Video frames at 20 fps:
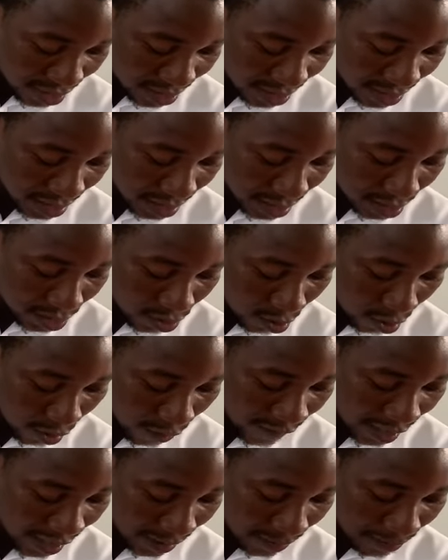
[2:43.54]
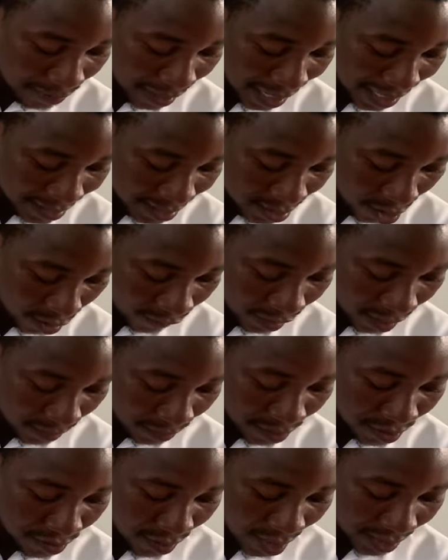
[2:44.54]
cedis covered parts of the
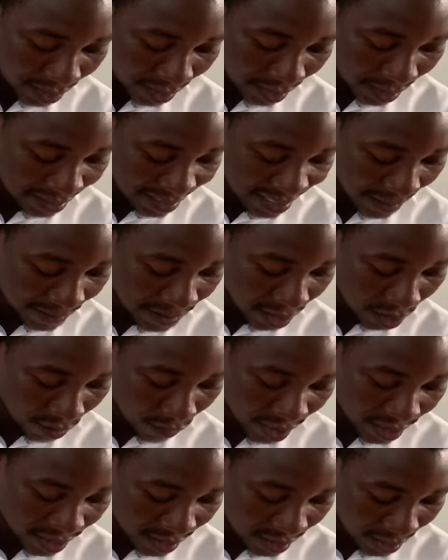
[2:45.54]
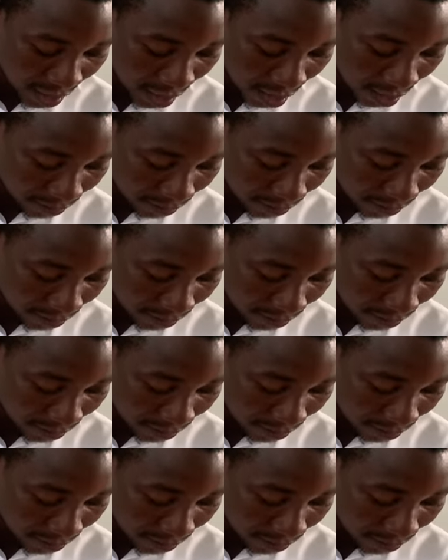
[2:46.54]
period in the subsequent year.